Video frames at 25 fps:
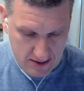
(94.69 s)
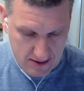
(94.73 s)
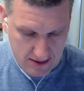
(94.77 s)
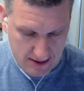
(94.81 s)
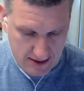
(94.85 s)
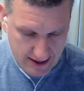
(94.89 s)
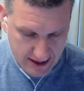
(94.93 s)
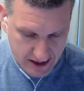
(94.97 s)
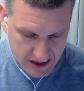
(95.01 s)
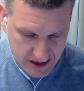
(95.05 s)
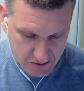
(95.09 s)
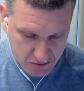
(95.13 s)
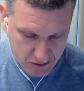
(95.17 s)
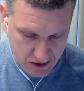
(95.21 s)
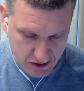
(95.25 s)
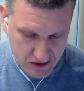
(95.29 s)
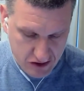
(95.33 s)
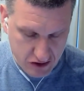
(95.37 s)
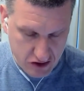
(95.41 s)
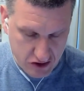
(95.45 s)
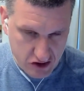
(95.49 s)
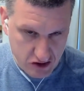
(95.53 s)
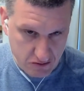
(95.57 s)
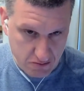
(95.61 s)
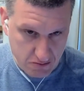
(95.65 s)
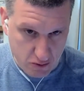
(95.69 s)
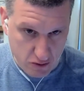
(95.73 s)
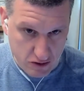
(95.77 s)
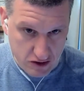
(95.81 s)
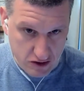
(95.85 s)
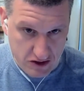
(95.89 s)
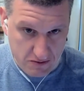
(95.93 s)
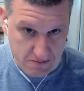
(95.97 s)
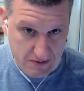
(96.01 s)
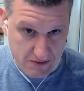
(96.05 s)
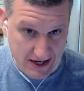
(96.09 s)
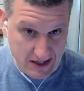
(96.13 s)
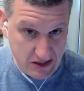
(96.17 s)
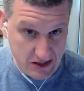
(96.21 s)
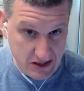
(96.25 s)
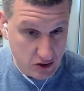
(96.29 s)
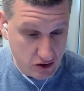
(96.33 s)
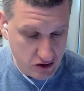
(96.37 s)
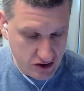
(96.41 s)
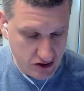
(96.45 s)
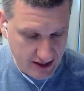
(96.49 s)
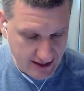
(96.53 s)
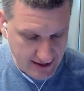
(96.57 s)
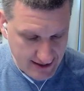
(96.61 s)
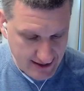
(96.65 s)
and express your support to Pastor
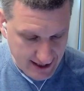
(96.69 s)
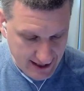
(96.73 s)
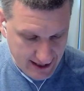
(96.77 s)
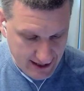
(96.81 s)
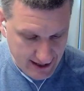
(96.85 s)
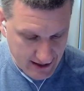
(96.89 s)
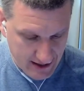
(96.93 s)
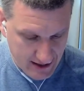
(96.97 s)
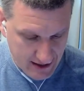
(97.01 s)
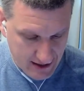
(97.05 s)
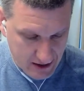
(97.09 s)
Jesse,